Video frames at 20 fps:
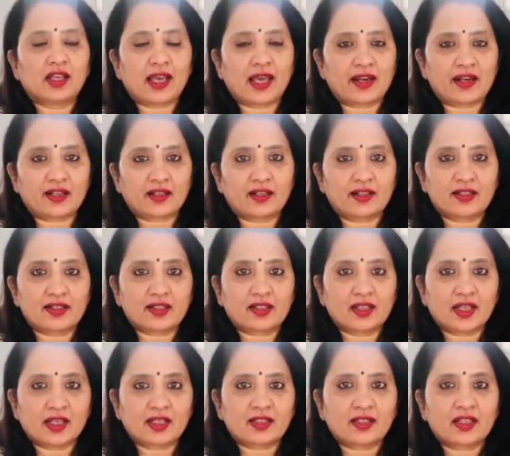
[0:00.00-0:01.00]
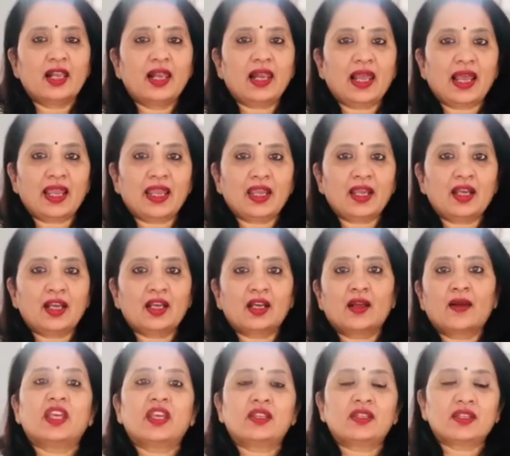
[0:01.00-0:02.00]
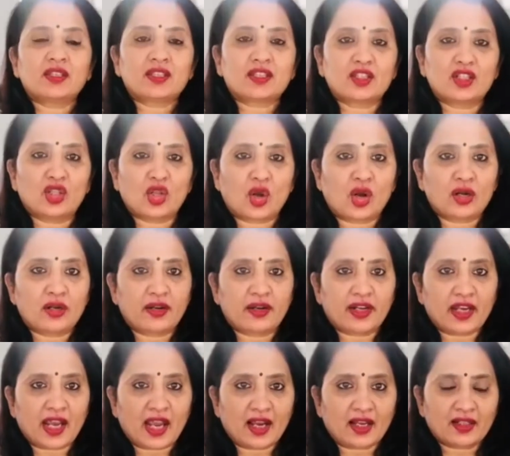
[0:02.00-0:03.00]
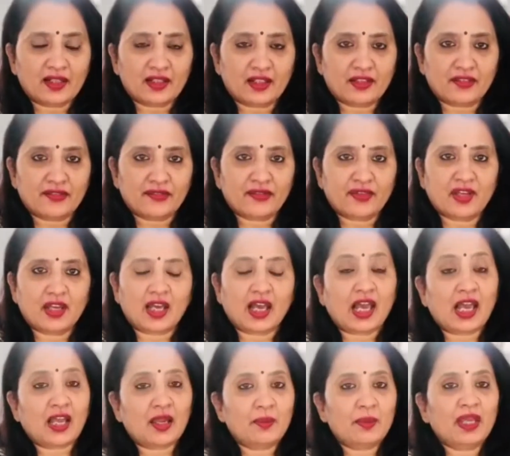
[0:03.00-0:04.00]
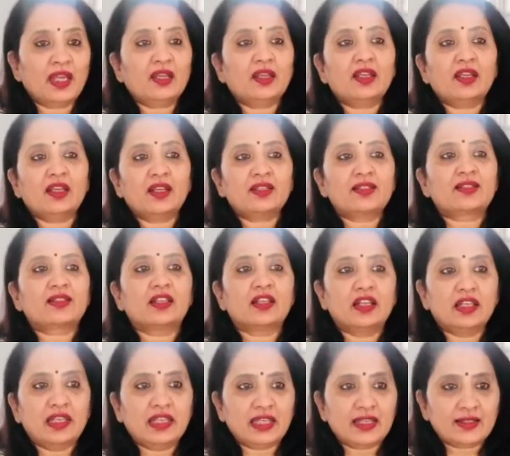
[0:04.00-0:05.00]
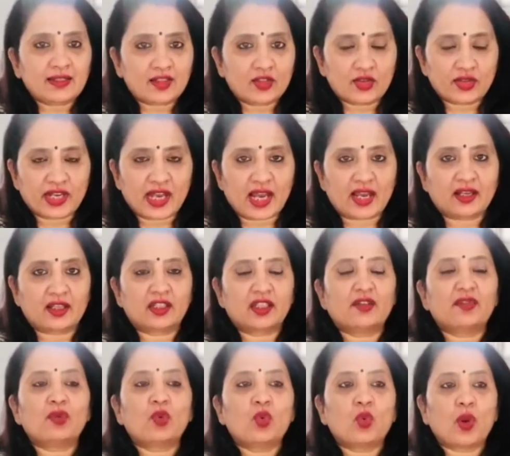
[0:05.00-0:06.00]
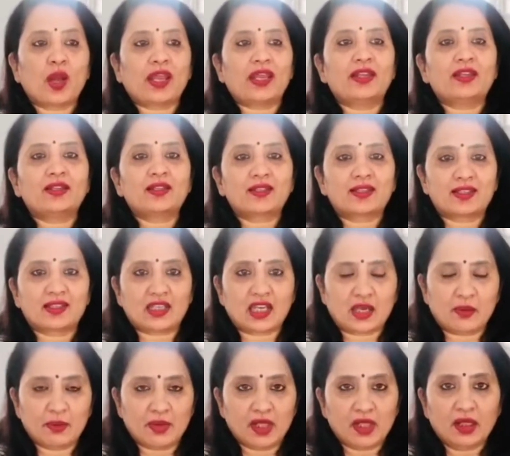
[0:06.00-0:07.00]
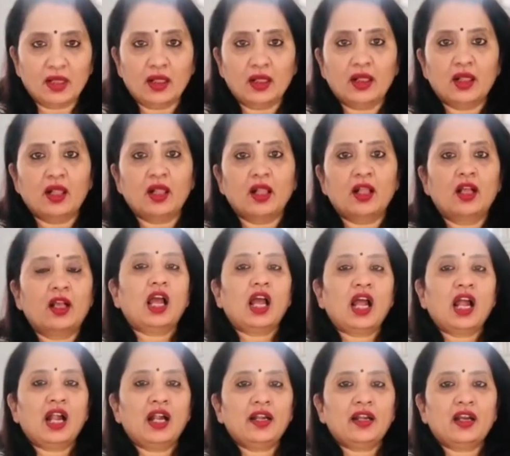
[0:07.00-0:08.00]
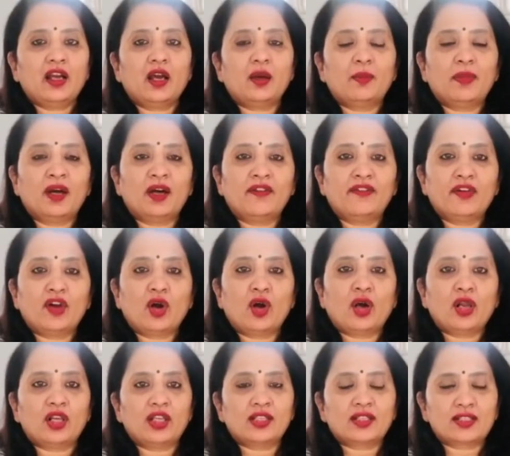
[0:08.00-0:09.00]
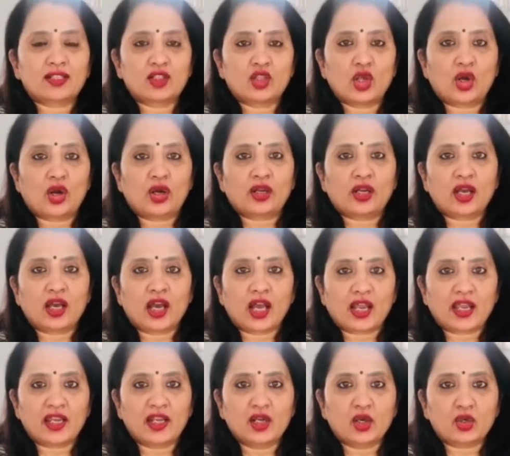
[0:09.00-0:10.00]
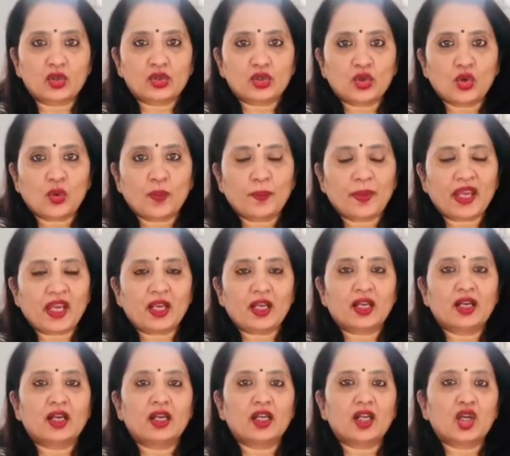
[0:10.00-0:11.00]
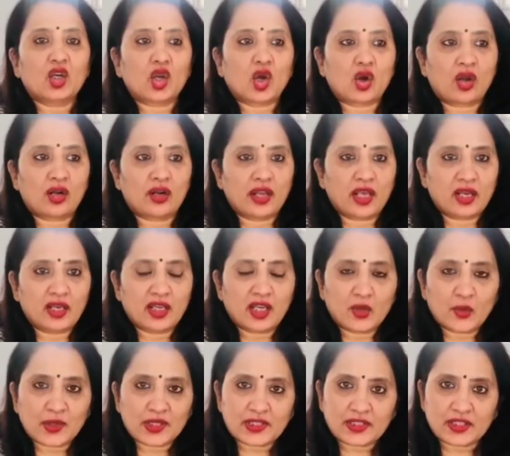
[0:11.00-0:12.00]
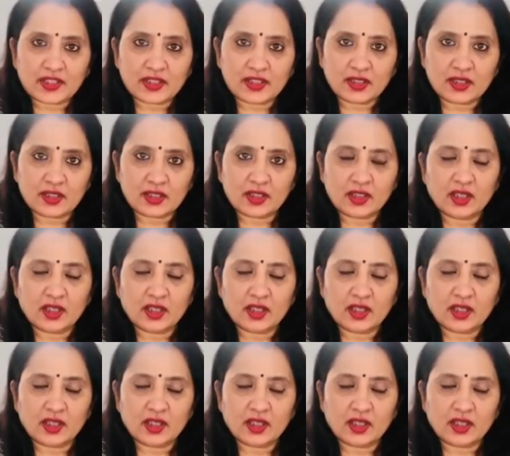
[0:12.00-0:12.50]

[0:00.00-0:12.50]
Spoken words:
characteristics, like it is not reactive, it's least reactive, quite stable, and above all it's not hygroscopic nor deliquescent.